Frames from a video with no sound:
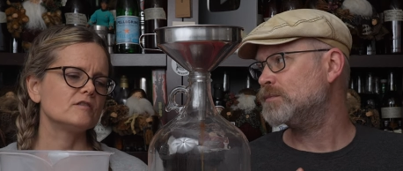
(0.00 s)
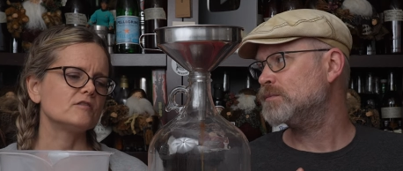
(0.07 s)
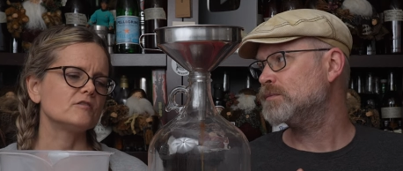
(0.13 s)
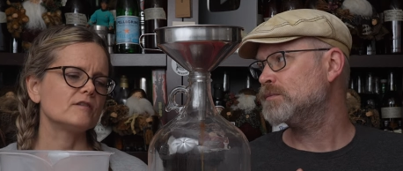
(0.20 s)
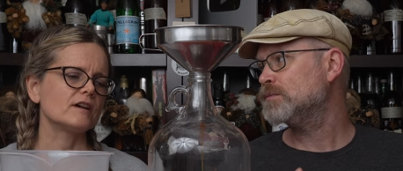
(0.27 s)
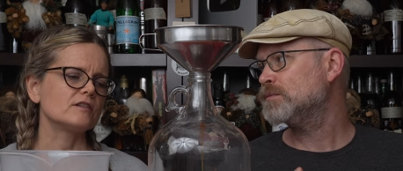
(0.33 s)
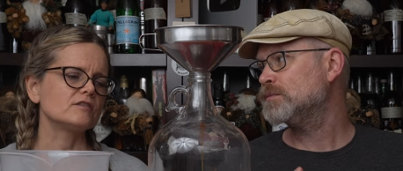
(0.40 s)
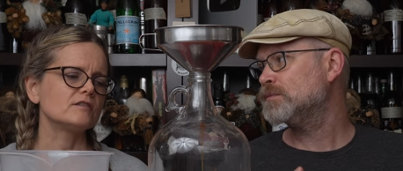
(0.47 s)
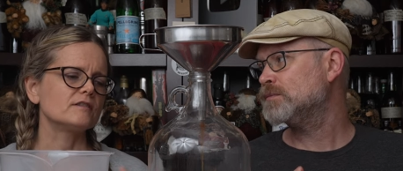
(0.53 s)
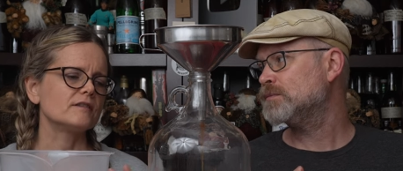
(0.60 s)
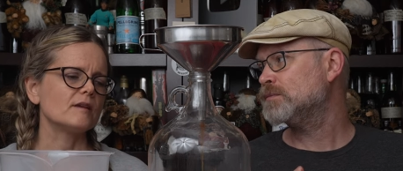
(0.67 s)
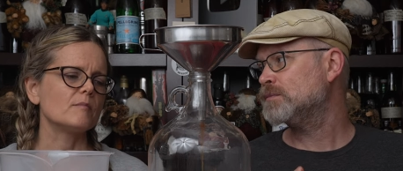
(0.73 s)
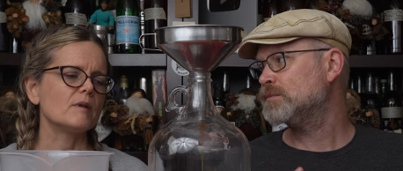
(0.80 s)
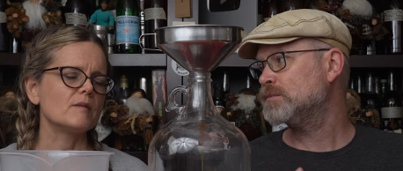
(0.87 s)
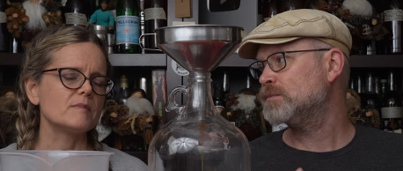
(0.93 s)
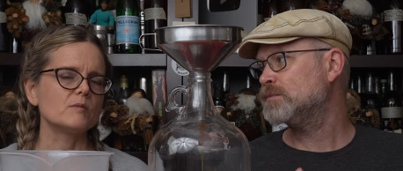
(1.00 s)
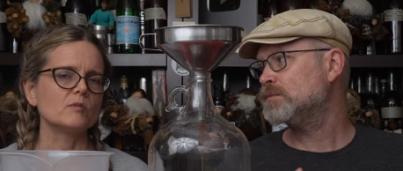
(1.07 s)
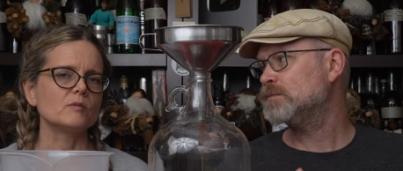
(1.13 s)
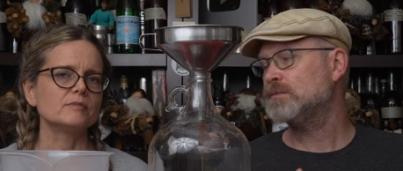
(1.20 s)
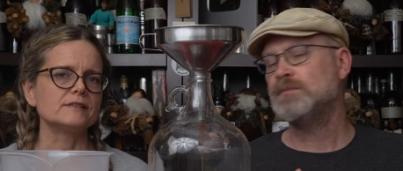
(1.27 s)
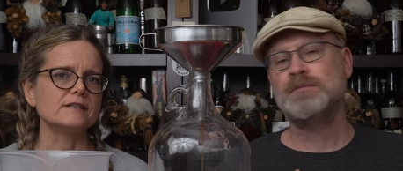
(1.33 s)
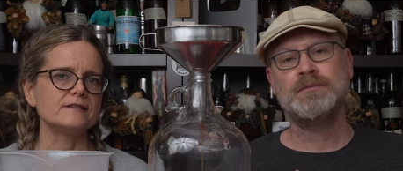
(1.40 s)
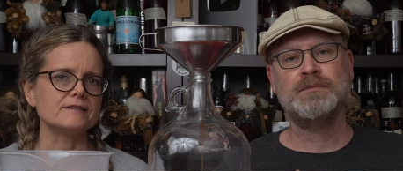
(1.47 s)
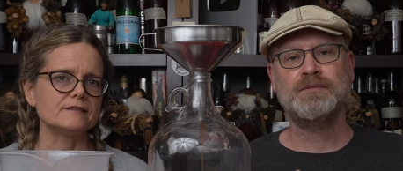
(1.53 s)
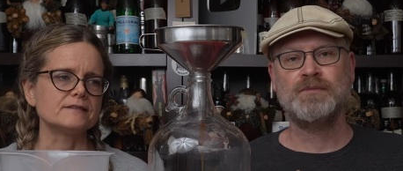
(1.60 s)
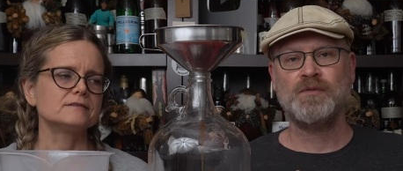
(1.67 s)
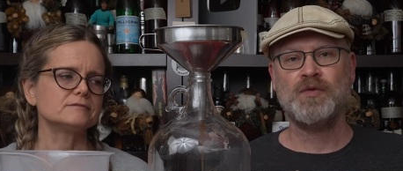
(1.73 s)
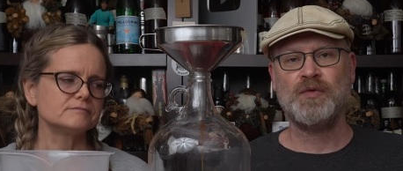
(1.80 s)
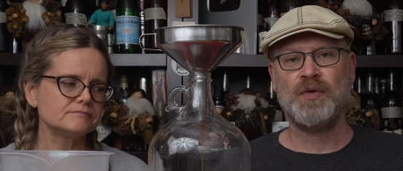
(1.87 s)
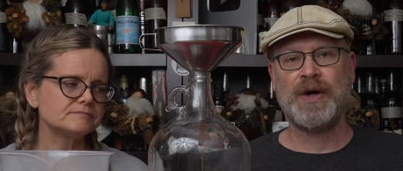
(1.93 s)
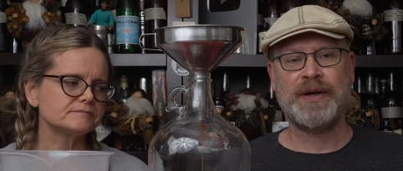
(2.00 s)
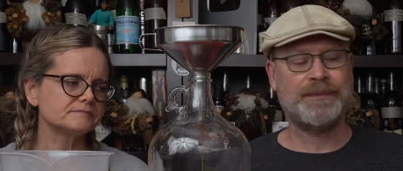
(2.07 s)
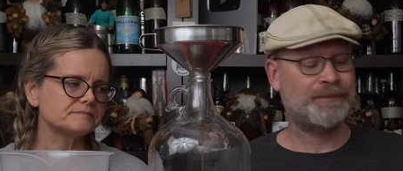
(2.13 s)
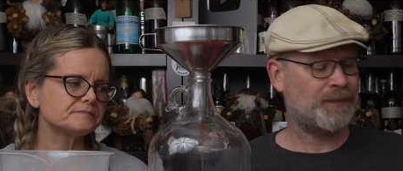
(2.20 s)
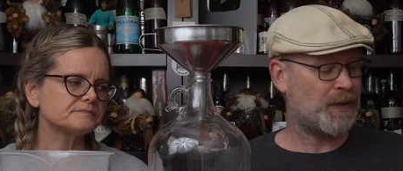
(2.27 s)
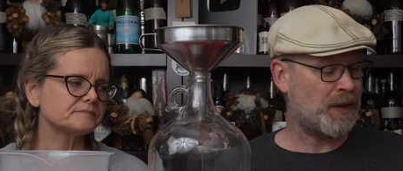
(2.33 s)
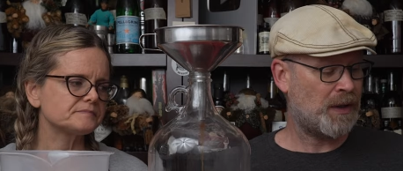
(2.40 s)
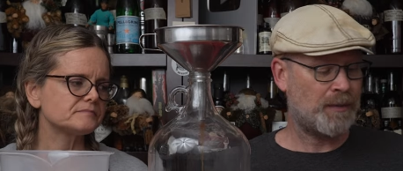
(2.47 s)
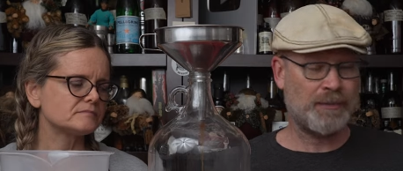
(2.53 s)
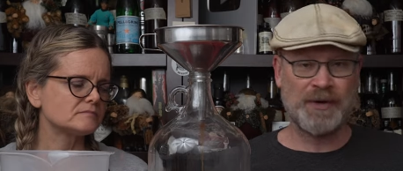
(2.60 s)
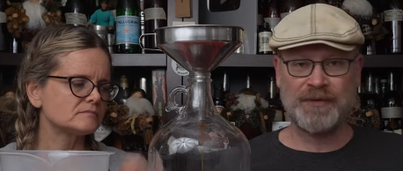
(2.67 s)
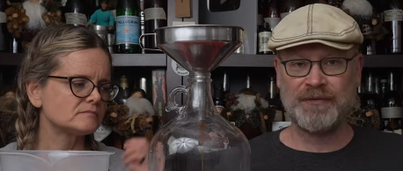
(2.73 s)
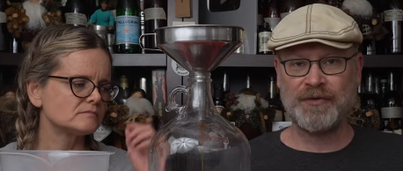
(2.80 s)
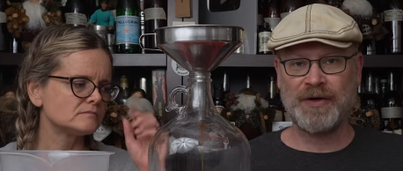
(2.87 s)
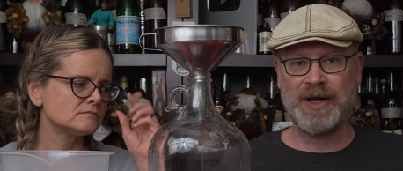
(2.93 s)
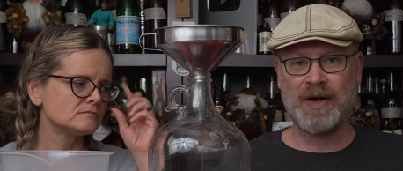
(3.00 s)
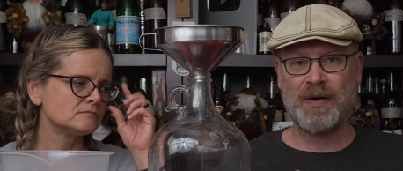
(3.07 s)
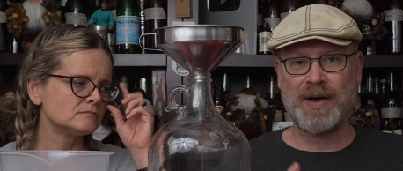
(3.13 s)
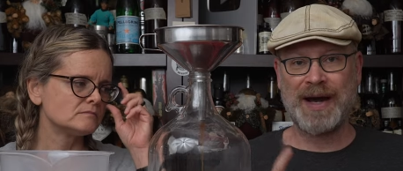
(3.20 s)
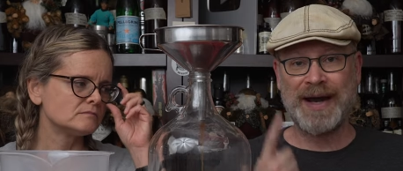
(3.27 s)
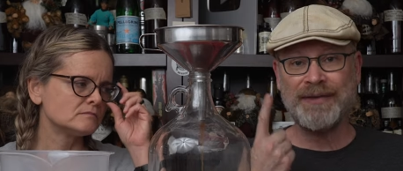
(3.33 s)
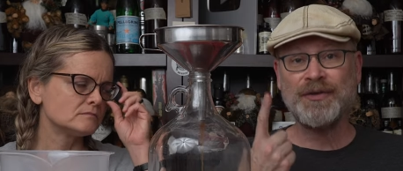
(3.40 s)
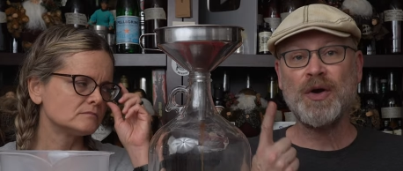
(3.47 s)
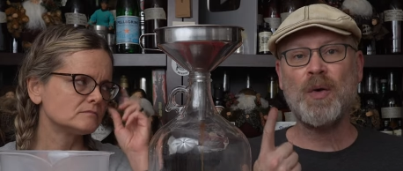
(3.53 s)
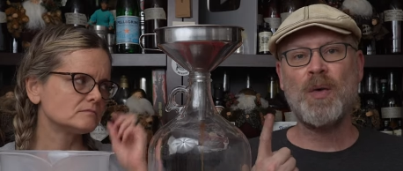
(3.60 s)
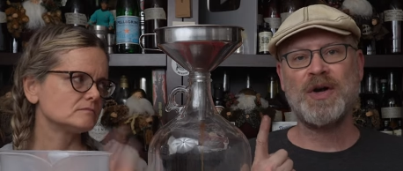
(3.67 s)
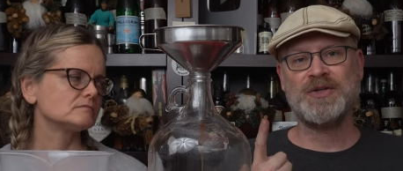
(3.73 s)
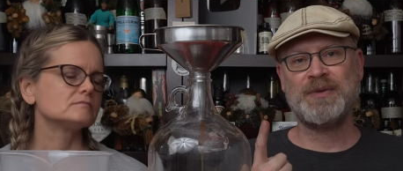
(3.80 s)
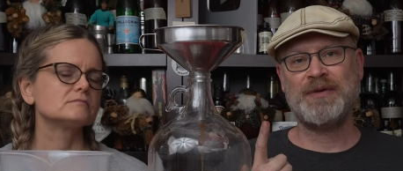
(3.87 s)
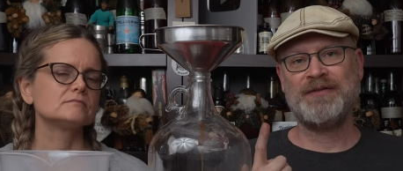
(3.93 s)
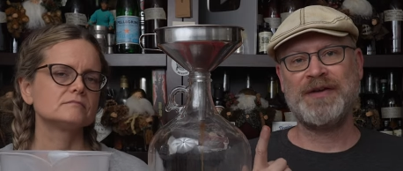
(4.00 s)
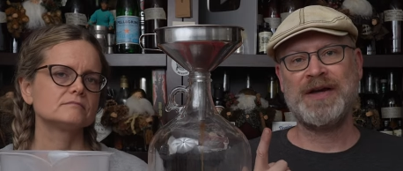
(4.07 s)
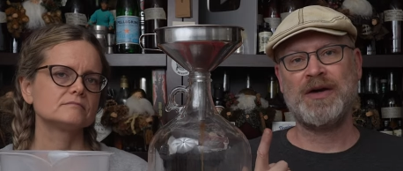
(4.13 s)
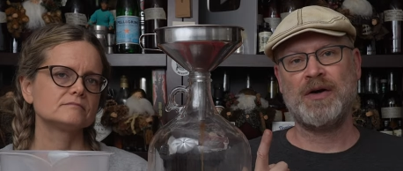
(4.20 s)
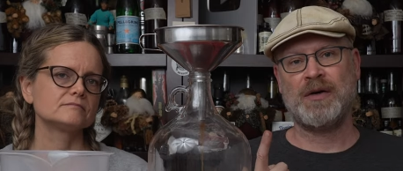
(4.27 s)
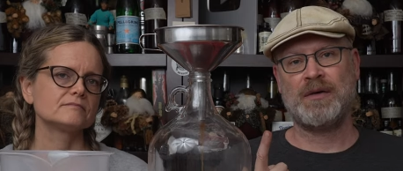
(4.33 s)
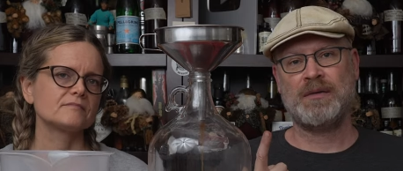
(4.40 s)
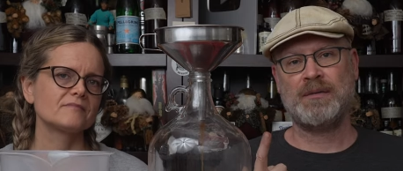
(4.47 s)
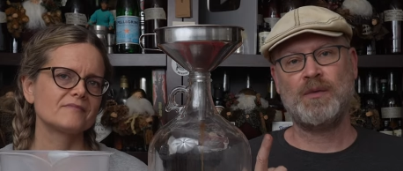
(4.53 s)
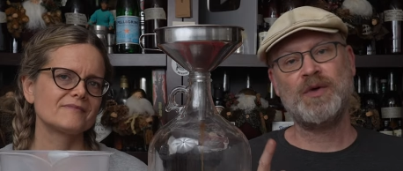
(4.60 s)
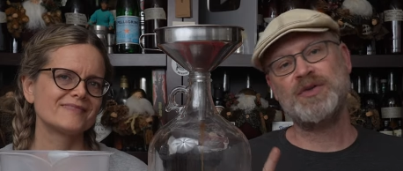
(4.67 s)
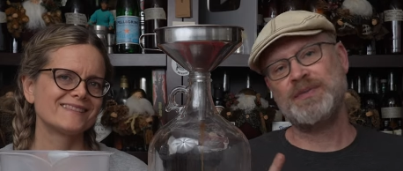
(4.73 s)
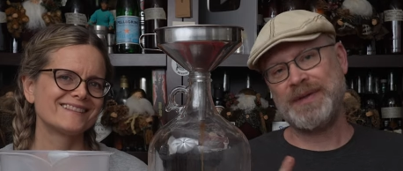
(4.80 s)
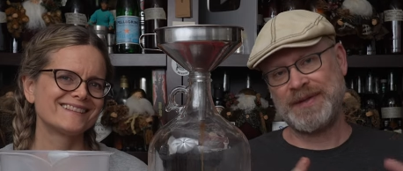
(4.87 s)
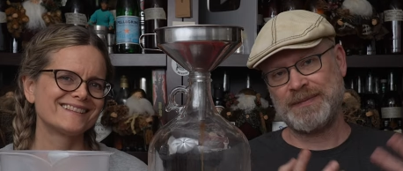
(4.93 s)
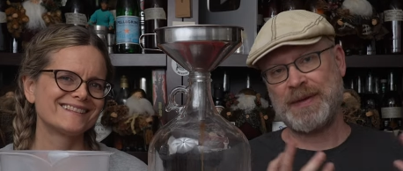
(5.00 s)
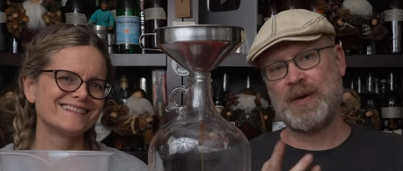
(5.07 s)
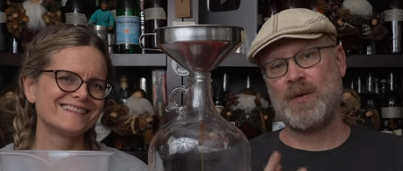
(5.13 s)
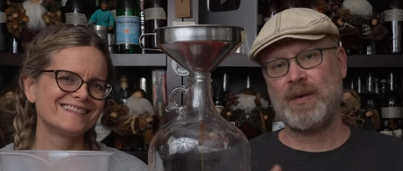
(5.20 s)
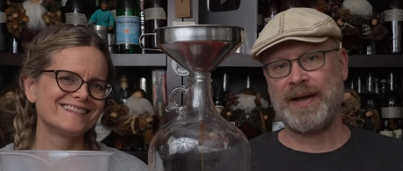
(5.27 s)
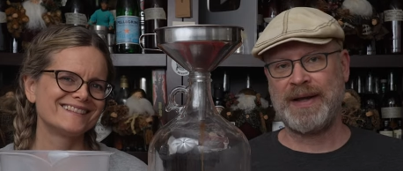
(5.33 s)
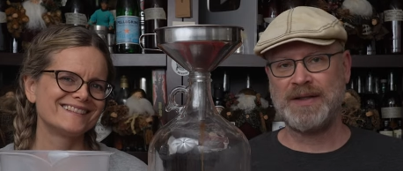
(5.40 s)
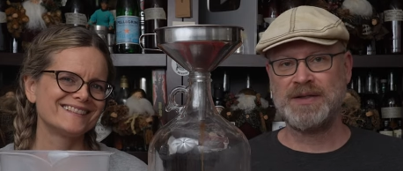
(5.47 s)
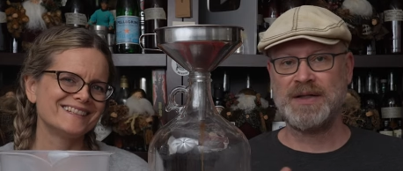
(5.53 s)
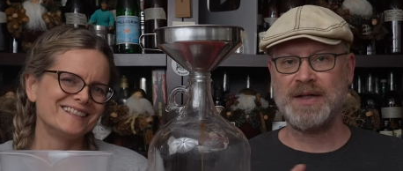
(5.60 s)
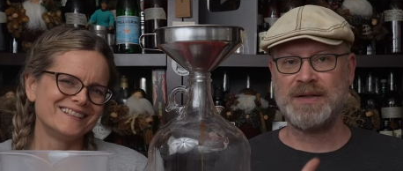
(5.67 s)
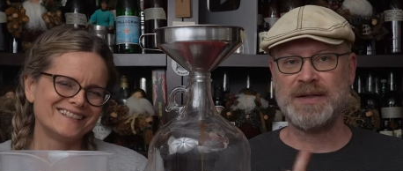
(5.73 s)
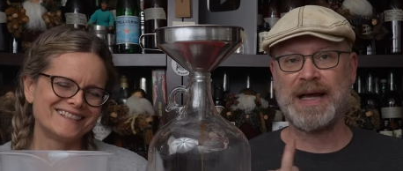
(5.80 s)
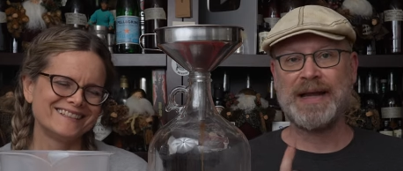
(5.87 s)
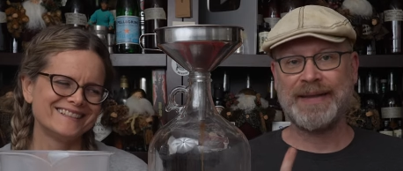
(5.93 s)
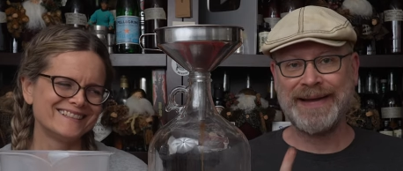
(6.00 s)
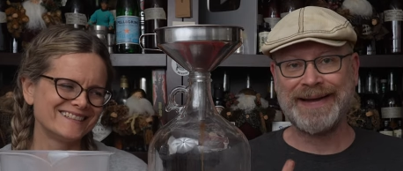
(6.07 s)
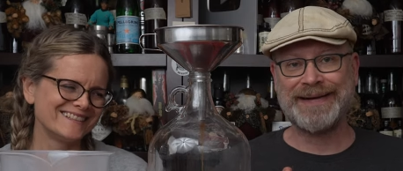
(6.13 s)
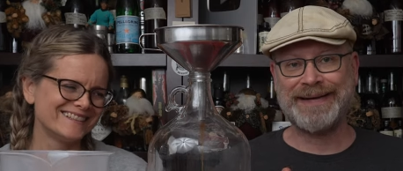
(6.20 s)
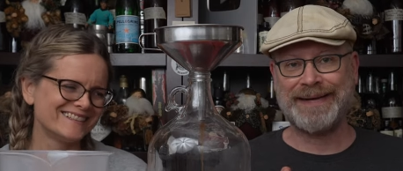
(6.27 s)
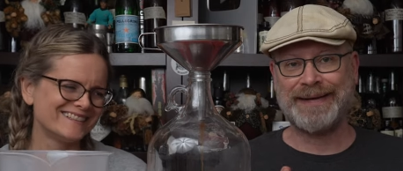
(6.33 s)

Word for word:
Speaker 1: a direction that might be more pleasing.
Speaker 2: Right. But for now, I have to go wash my finger, which means my whole hands because I licked